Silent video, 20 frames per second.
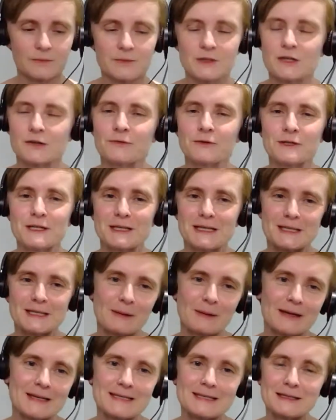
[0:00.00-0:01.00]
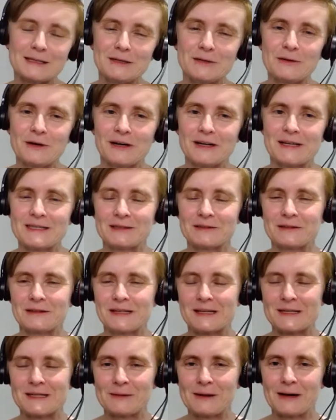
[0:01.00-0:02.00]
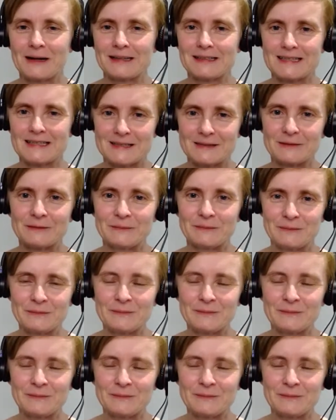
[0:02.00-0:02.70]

different to the space that you guys are in as well. So.